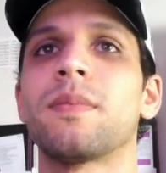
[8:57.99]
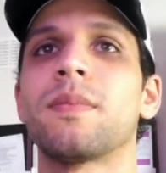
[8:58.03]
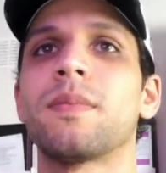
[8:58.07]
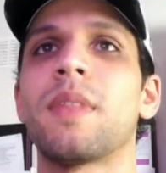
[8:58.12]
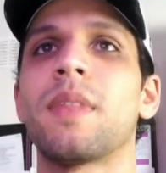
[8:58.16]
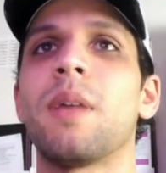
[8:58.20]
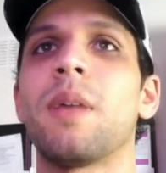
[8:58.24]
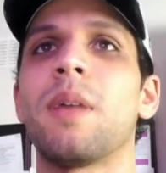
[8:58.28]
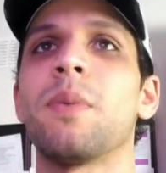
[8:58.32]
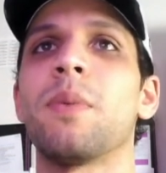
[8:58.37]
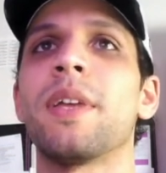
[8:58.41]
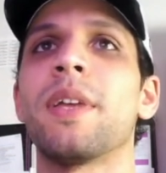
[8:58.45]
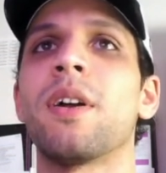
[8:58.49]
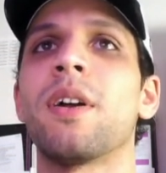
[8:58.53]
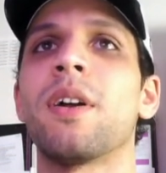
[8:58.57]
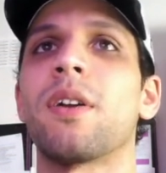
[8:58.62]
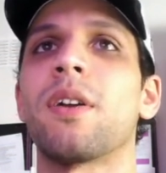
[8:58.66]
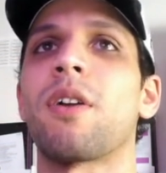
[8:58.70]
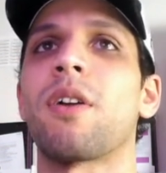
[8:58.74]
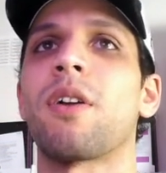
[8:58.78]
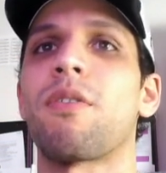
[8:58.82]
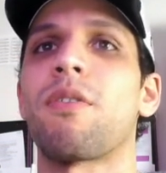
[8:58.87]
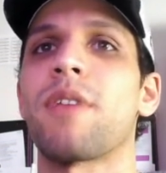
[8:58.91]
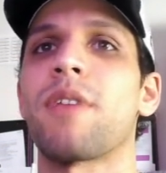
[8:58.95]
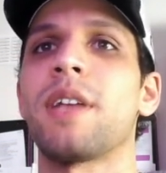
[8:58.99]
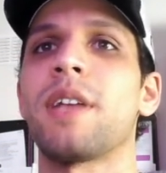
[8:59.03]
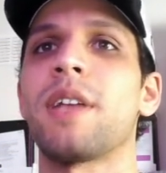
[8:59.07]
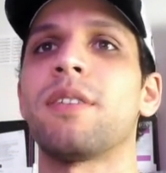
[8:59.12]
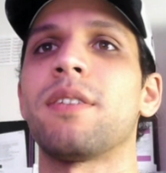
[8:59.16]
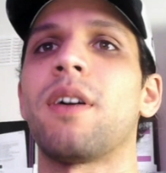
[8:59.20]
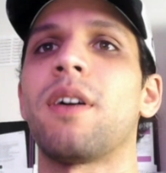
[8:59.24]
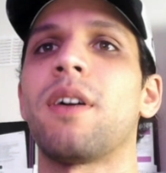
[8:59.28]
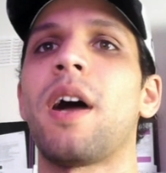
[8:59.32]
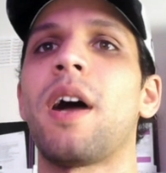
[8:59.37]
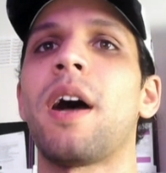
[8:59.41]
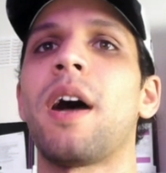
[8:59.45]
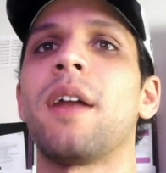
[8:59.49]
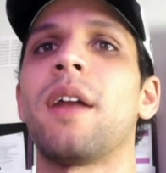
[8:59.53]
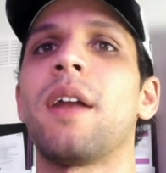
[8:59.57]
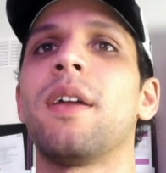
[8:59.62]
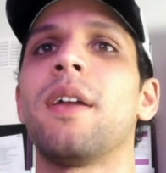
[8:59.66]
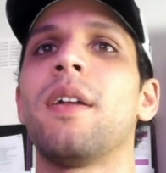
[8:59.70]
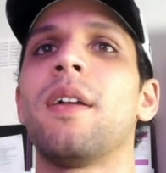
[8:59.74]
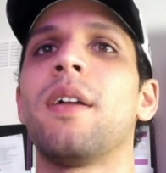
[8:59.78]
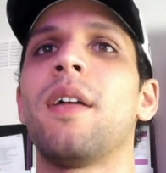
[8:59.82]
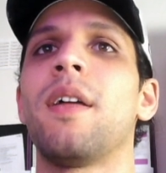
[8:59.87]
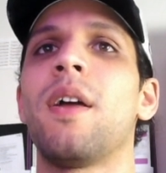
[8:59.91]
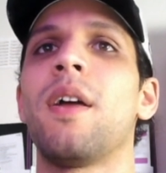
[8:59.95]
Then we're gonna create our ad.
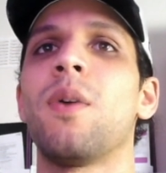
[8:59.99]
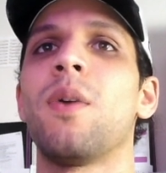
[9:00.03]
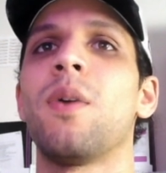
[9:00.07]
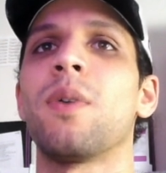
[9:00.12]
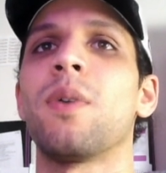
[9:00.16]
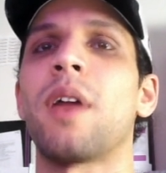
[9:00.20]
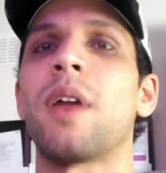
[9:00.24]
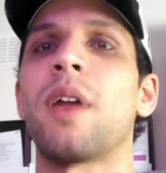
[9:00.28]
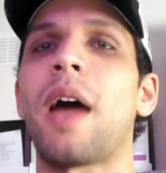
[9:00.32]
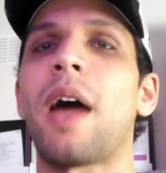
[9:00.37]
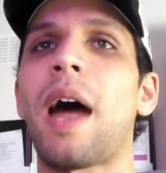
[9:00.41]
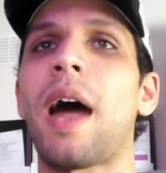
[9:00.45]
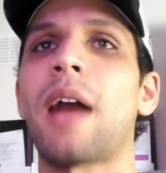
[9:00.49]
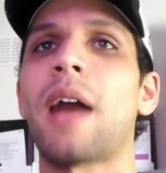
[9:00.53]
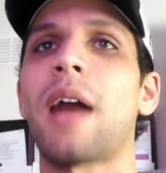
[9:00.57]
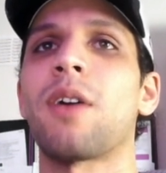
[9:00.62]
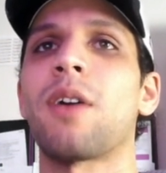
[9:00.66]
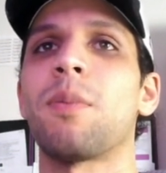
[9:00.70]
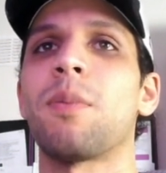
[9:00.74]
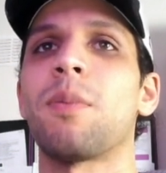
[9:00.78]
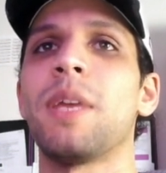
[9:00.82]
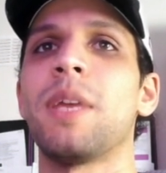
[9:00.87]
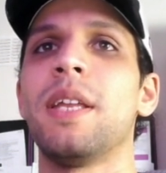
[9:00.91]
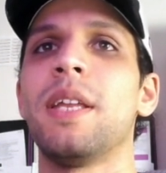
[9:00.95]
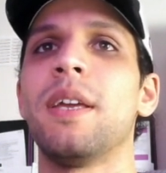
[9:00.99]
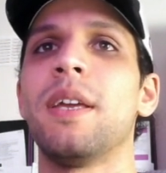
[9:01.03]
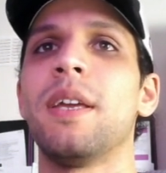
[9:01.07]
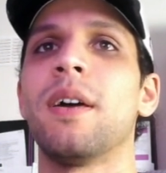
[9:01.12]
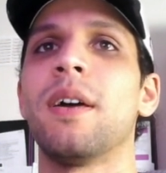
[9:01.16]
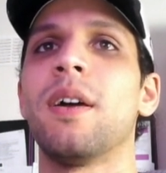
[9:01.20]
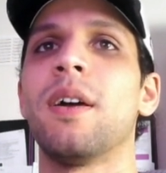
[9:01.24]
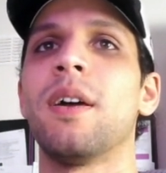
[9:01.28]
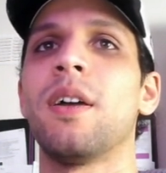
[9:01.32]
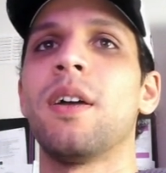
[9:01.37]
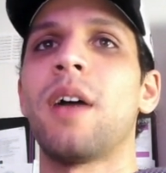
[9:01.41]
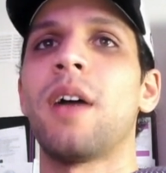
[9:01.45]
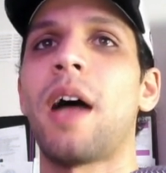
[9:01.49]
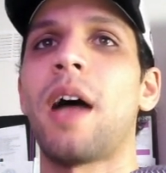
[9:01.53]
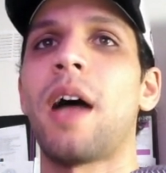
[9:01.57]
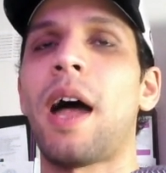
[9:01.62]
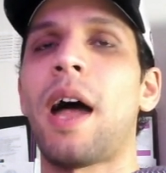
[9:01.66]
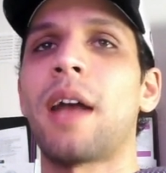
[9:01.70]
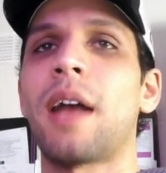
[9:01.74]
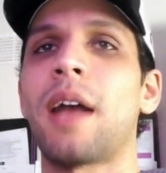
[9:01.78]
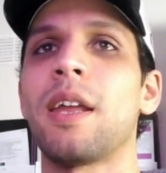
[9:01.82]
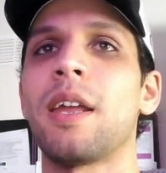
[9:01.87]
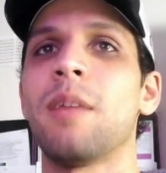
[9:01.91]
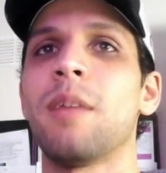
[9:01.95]
We're gonna add our media,
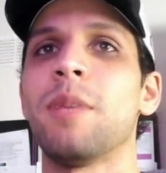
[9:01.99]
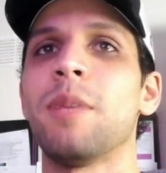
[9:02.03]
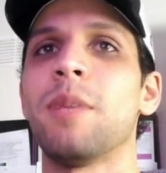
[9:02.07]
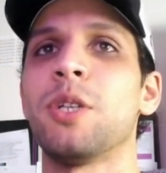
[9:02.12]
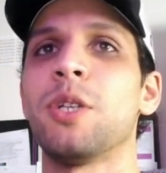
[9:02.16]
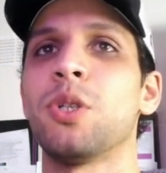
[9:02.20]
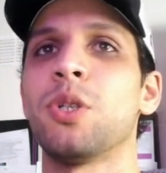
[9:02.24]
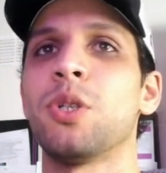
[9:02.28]
add image.